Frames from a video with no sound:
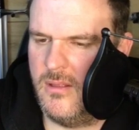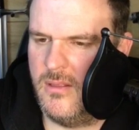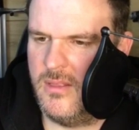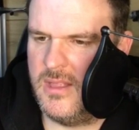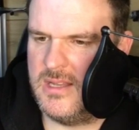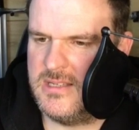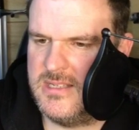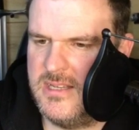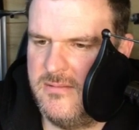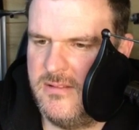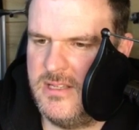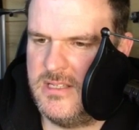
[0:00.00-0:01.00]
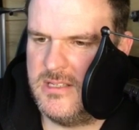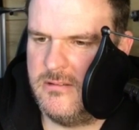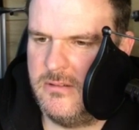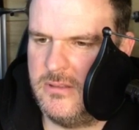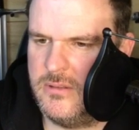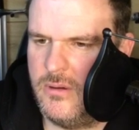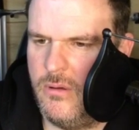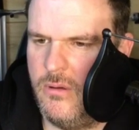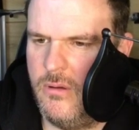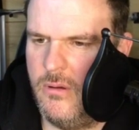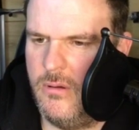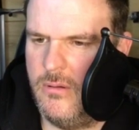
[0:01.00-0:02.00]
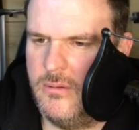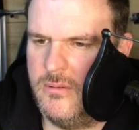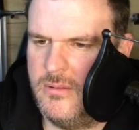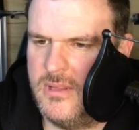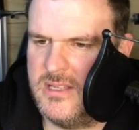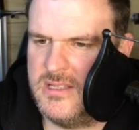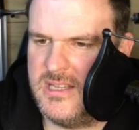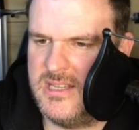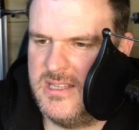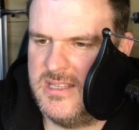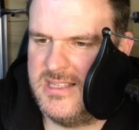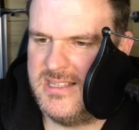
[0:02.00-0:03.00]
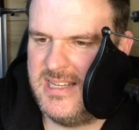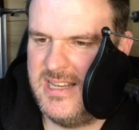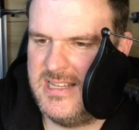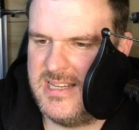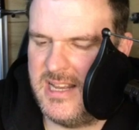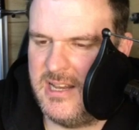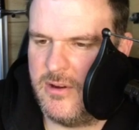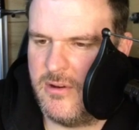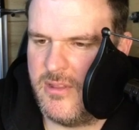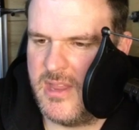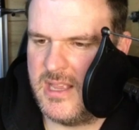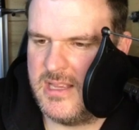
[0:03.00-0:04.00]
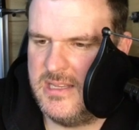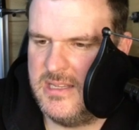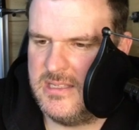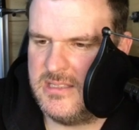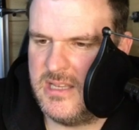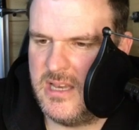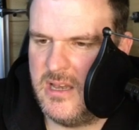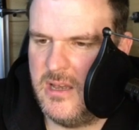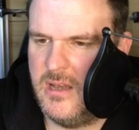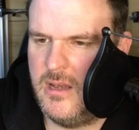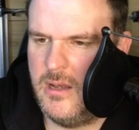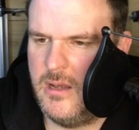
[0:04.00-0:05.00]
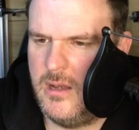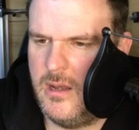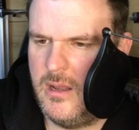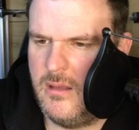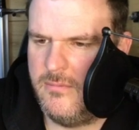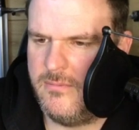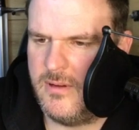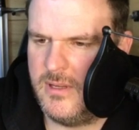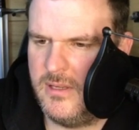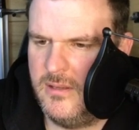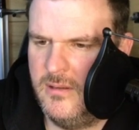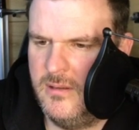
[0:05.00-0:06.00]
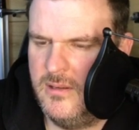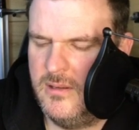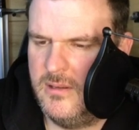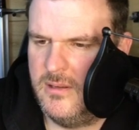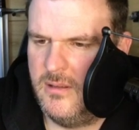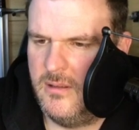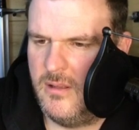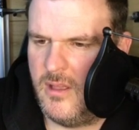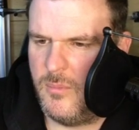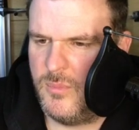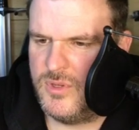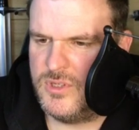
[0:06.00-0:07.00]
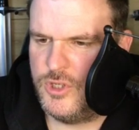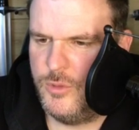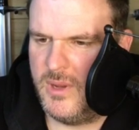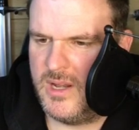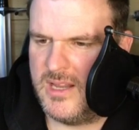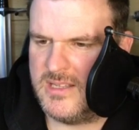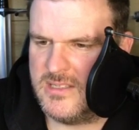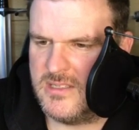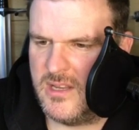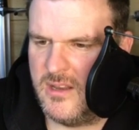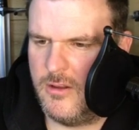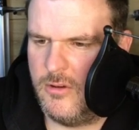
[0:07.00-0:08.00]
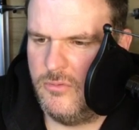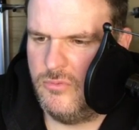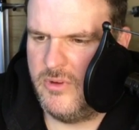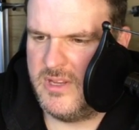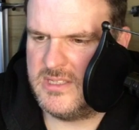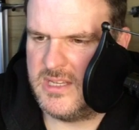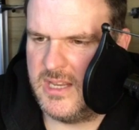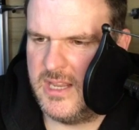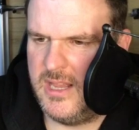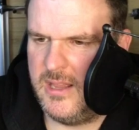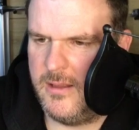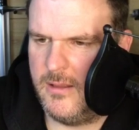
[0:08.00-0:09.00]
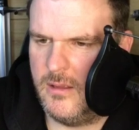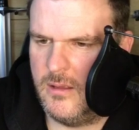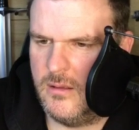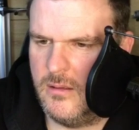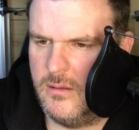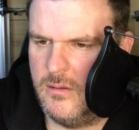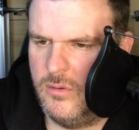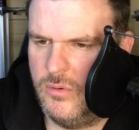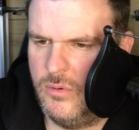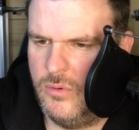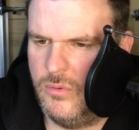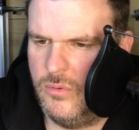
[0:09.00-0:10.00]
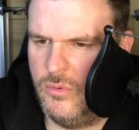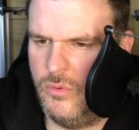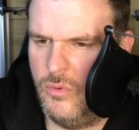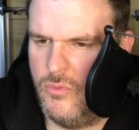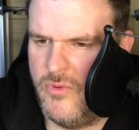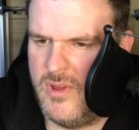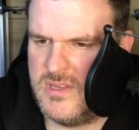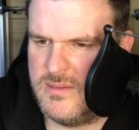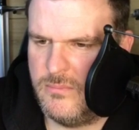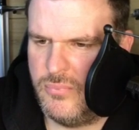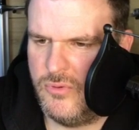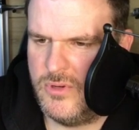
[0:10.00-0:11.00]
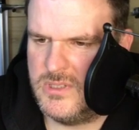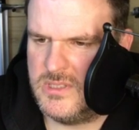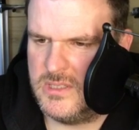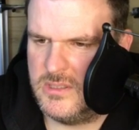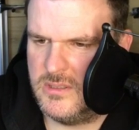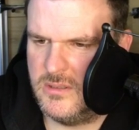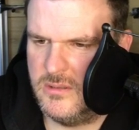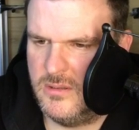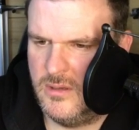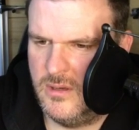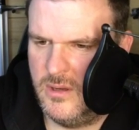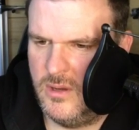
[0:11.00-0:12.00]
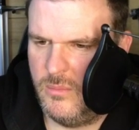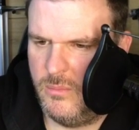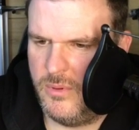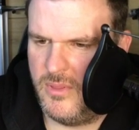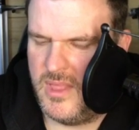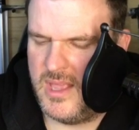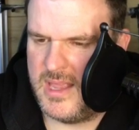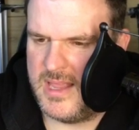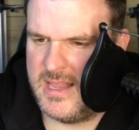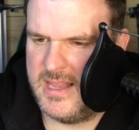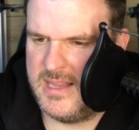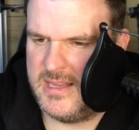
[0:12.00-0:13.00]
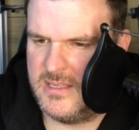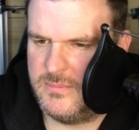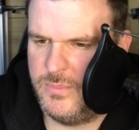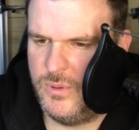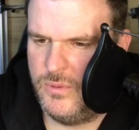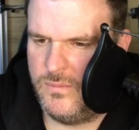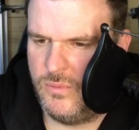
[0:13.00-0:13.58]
that TV series. Oh, the detailing on that is lovely. I'm assuming that's a resin kit. or resin printed, but that is beautiful.